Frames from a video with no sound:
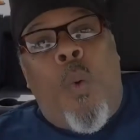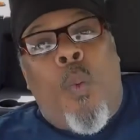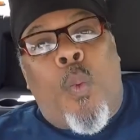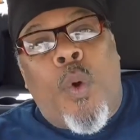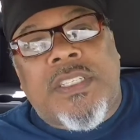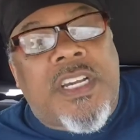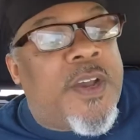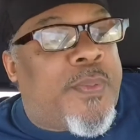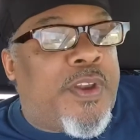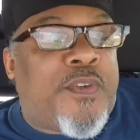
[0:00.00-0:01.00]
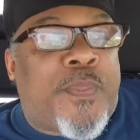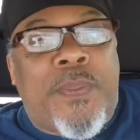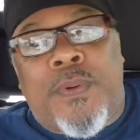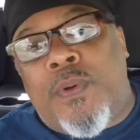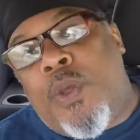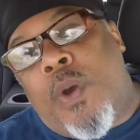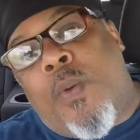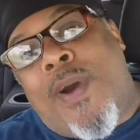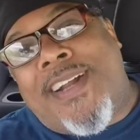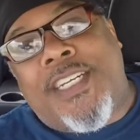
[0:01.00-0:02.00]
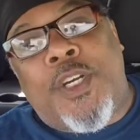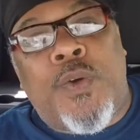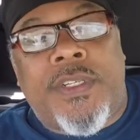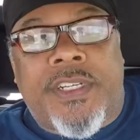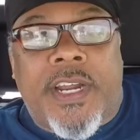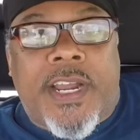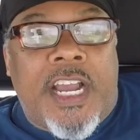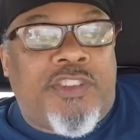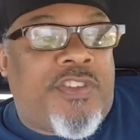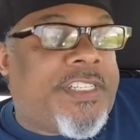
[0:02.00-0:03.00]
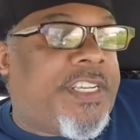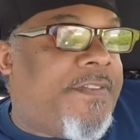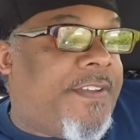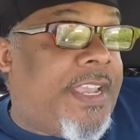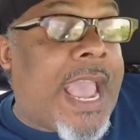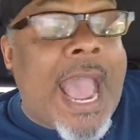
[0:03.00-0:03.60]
What's good, beautiful people? You are watching Who is Derek Andre T V.